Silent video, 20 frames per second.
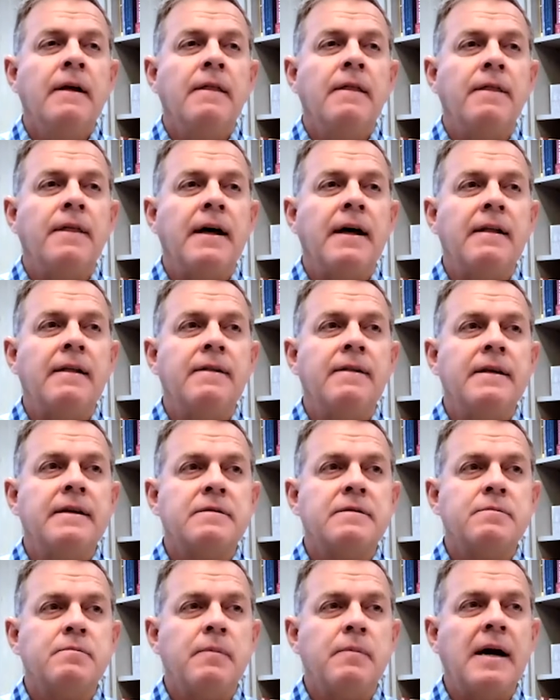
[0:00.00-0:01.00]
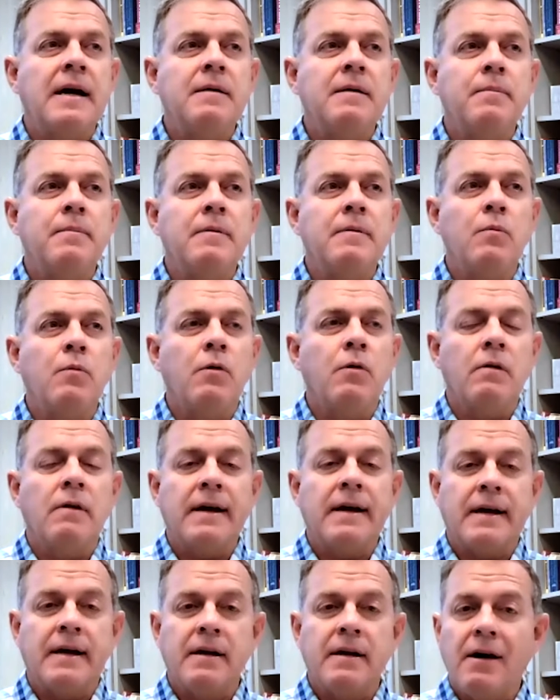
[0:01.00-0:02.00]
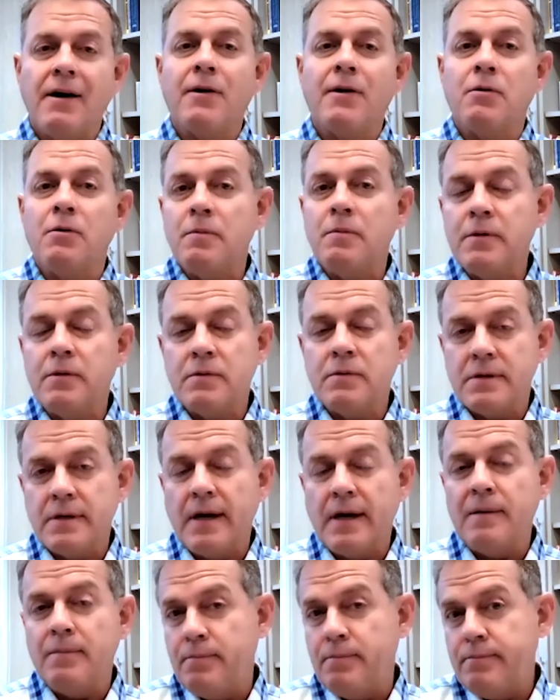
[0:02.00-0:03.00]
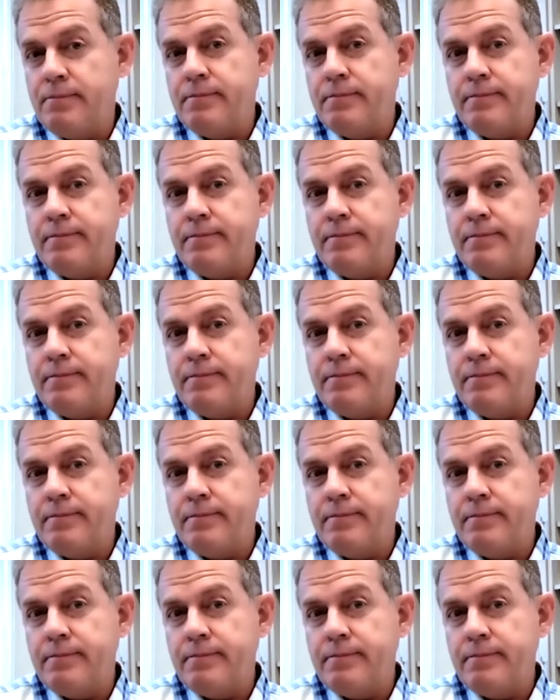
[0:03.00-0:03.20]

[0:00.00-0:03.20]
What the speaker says: that this might be more like an autoimmune type